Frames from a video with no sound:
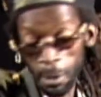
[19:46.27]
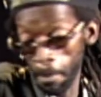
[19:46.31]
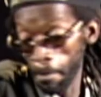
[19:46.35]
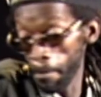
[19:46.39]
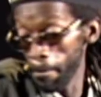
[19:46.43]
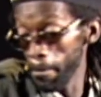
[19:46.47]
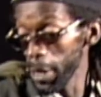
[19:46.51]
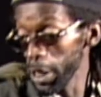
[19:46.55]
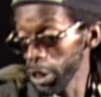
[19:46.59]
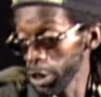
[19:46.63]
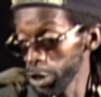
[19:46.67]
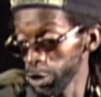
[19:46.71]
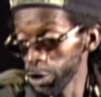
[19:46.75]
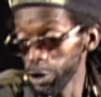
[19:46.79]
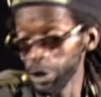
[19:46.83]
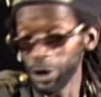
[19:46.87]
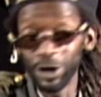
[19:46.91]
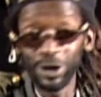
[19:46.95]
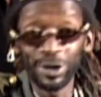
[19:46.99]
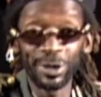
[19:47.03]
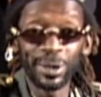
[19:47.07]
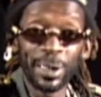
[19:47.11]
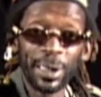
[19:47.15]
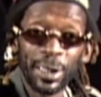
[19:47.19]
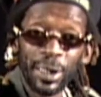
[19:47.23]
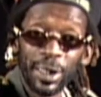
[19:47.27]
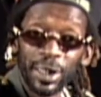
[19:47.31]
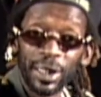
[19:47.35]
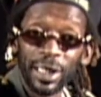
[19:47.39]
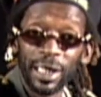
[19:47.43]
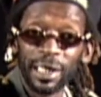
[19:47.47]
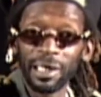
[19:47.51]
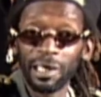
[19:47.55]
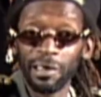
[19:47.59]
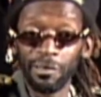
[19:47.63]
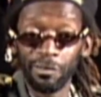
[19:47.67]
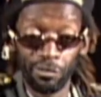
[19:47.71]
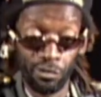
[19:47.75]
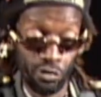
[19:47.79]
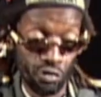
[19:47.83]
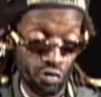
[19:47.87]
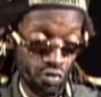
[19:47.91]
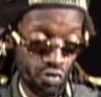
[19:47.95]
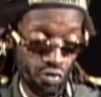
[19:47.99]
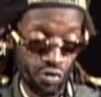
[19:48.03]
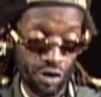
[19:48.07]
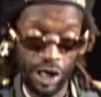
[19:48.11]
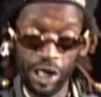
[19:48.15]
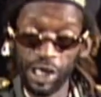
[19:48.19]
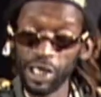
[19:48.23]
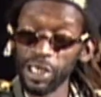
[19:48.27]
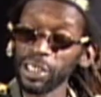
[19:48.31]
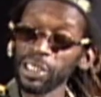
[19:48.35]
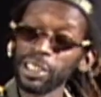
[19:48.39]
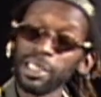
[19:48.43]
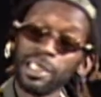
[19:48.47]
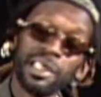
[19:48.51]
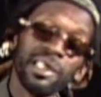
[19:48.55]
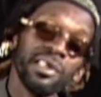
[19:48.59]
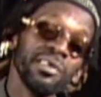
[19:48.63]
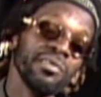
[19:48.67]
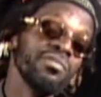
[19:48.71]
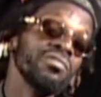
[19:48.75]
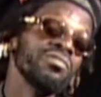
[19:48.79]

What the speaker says: Many do you take and a few then give.